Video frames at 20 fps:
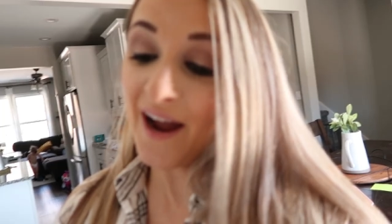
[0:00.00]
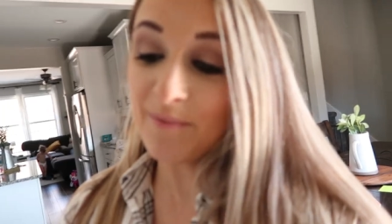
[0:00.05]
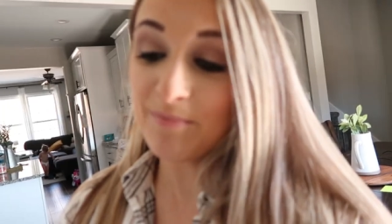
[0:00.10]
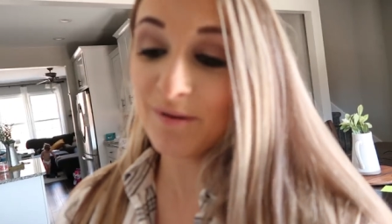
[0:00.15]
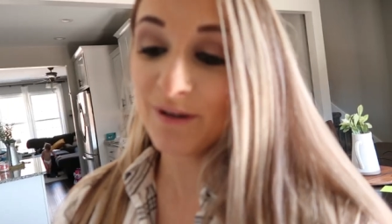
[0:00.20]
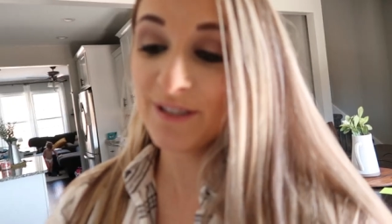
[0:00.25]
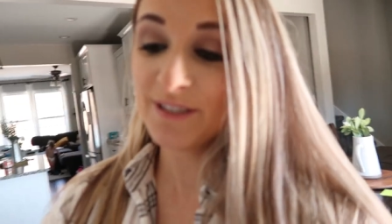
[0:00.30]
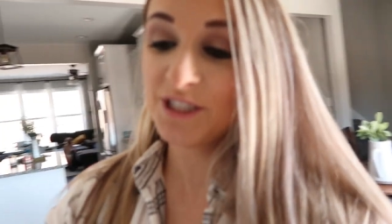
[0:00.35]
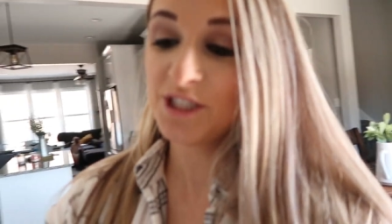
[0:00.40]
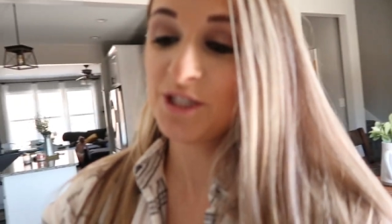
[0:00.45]
I
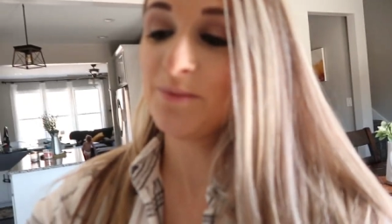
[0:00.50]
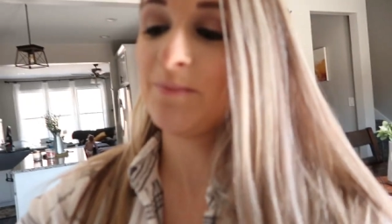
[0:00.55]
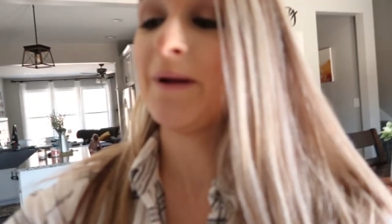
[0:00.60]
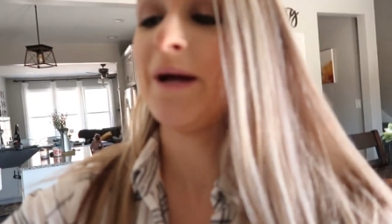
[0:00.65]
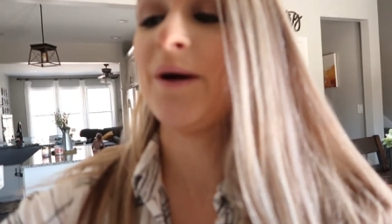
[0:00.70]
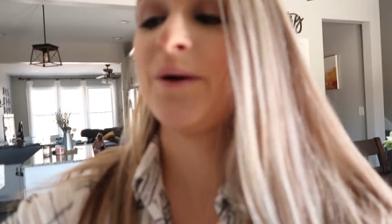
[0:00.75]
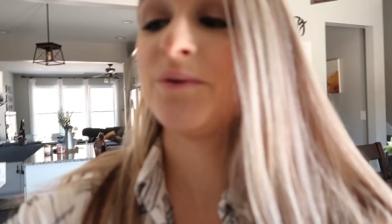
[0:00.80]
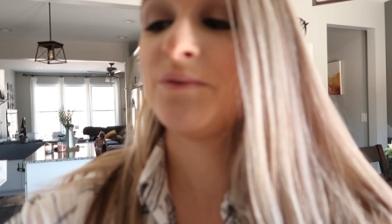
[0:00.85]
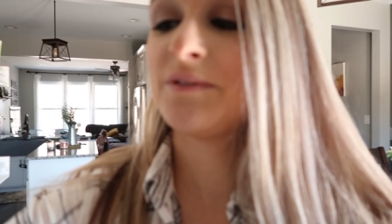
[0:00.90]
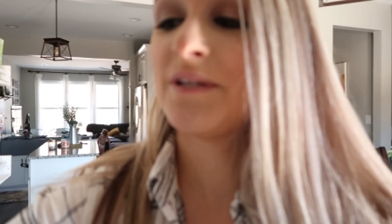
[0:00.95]
preach
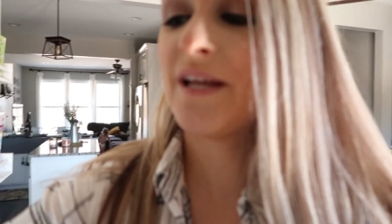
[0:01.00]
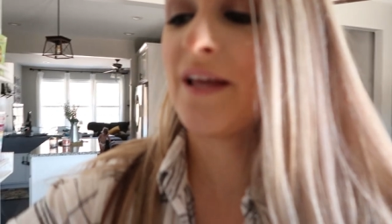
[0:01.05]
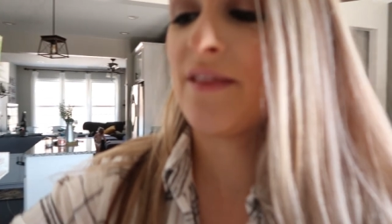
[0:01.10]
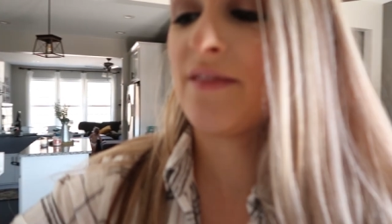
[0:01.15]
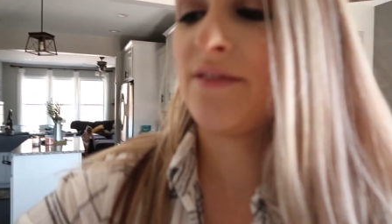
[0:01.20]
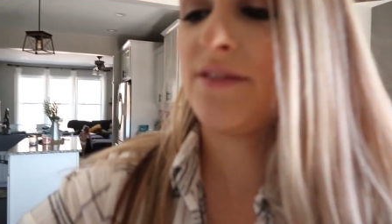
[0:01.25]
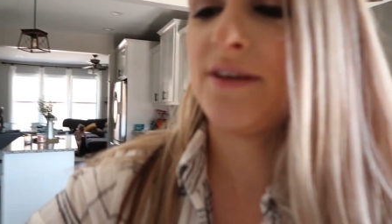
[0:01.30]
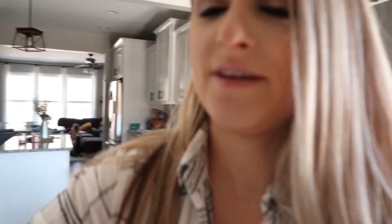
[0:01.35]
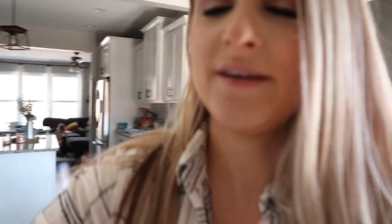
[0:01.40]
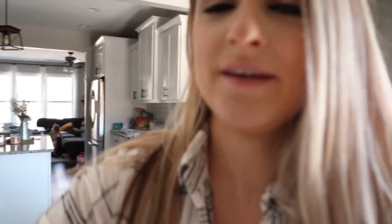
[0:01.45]
about
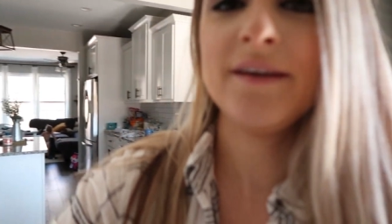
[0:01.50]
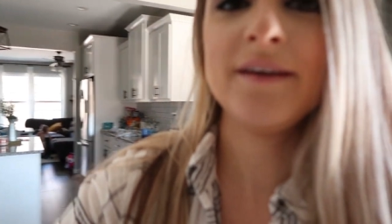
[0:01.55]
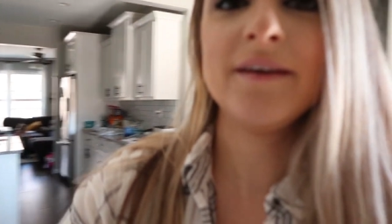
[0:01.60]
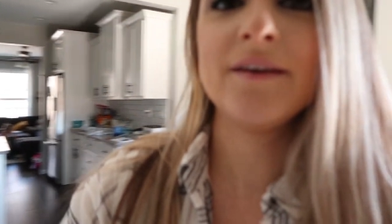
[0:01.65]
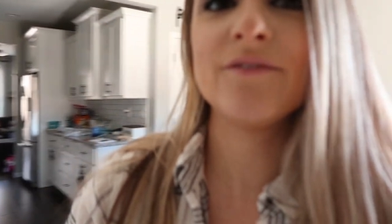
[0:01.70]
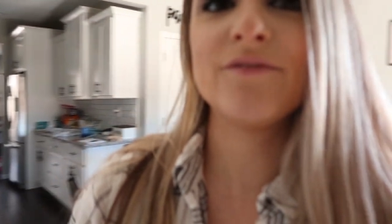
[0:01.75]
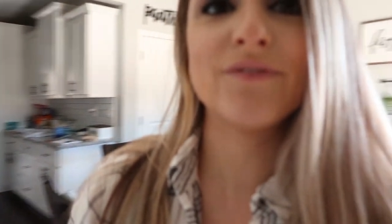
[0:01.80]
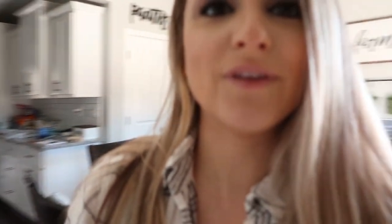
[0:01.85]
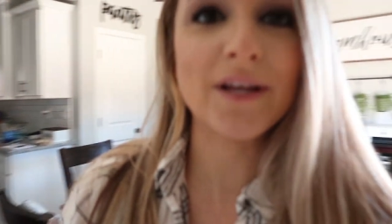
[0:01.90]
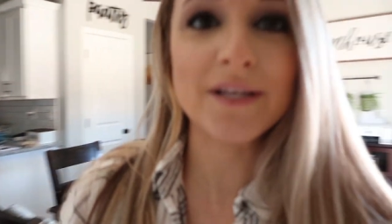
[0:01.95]

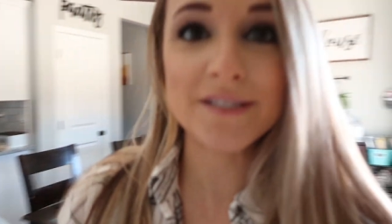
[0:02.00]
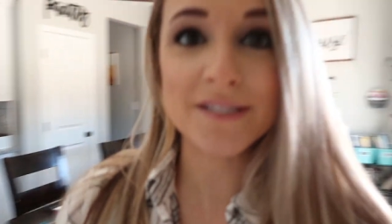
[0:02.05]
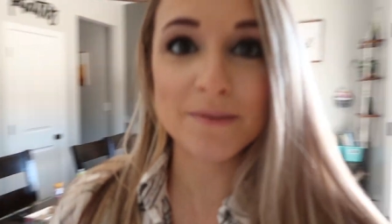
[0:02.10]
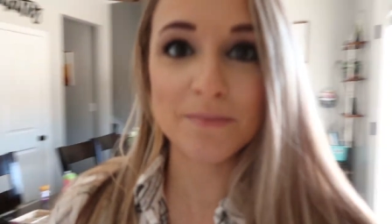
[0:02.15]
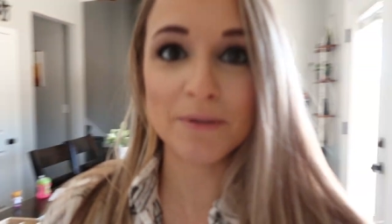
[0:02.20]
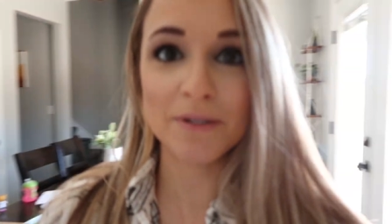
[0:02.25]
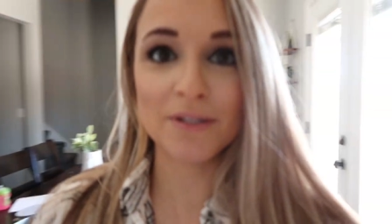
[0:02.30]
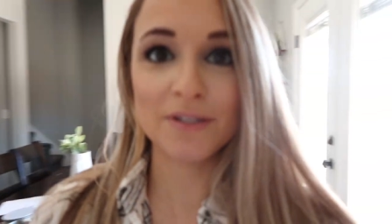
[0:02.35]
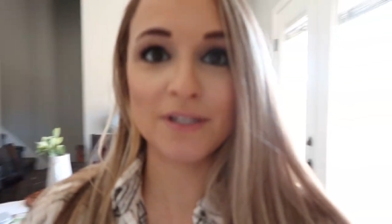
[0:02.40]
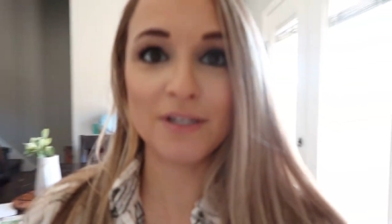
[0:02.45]
the
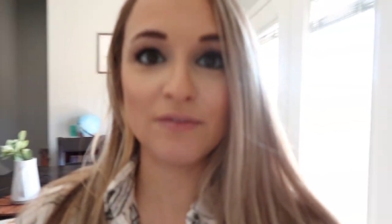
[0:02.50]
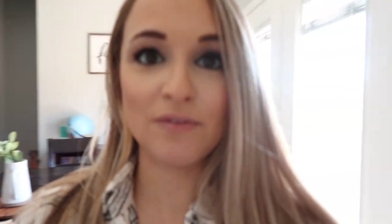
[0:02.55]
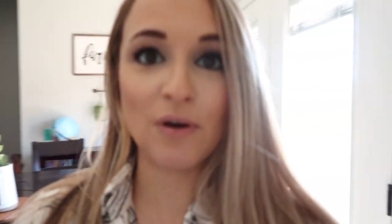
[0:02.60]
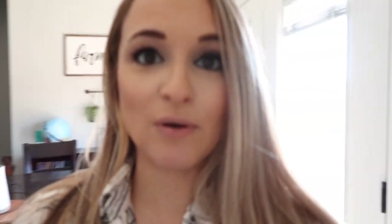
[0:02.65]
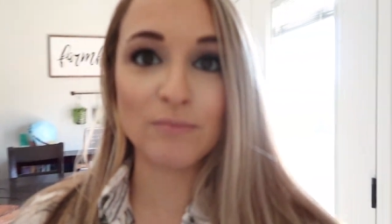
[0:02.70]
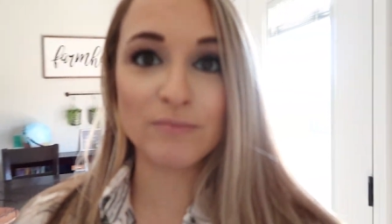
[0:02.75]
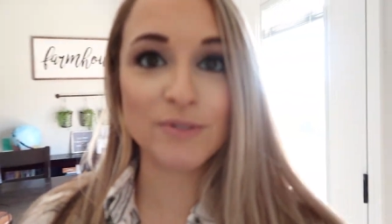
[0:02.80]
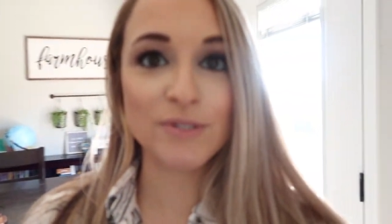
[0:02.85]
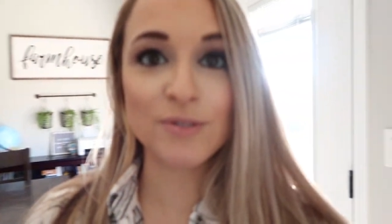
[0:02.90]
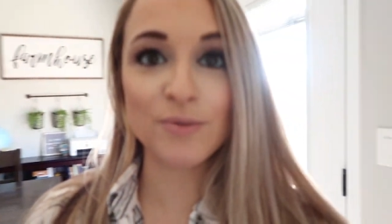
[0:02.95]
flexibility of
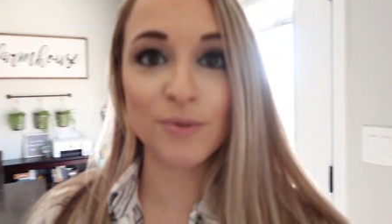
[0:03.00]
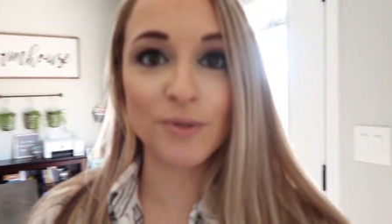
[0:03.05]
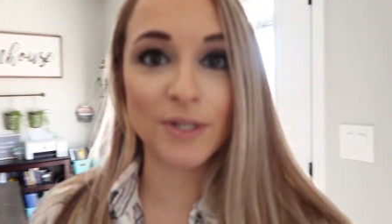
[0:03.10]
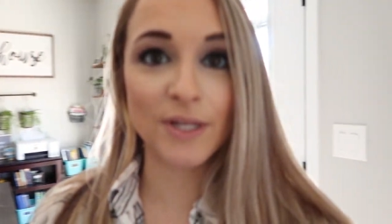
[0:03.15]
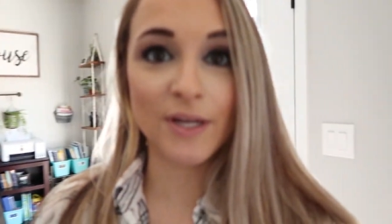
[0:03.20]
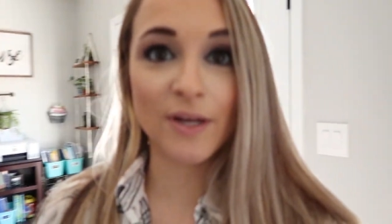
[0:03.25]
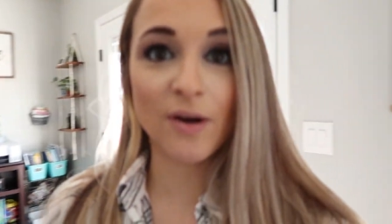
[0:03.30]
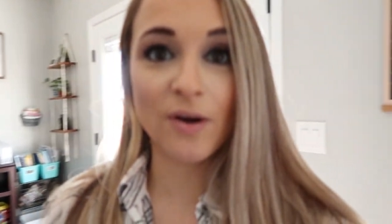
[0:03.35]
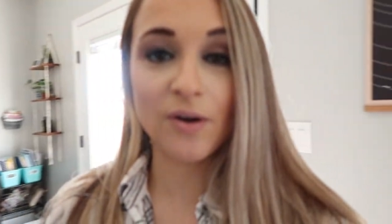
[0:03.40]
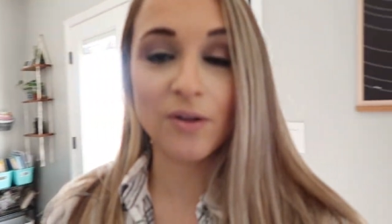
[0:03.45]
homeschooling